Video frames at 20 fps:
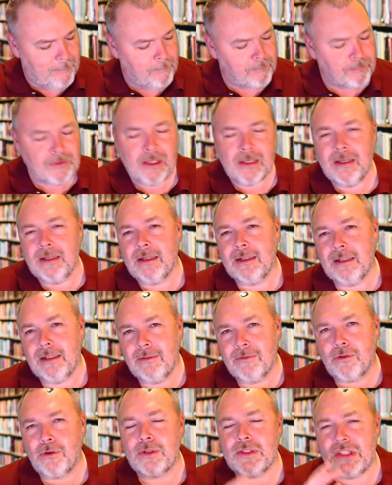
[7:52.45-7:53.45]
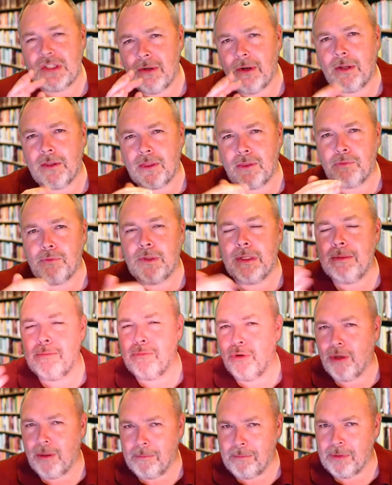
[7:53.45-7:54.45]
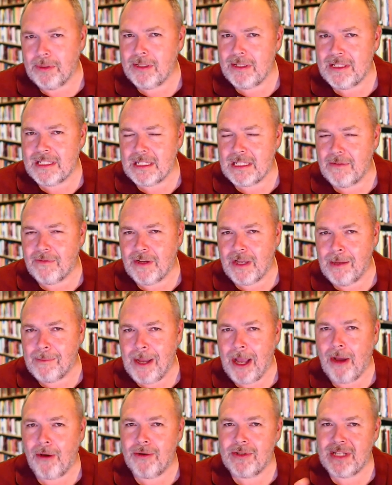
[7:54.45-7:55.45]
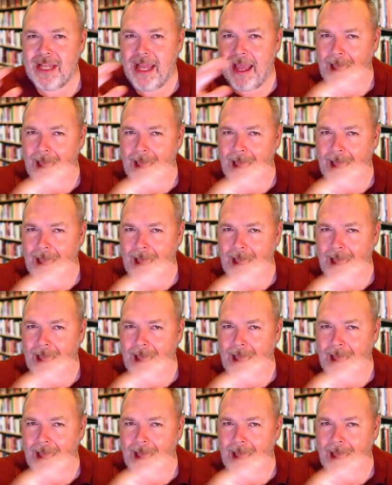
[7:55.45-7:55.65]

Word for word: Of course, there are three more books that have come out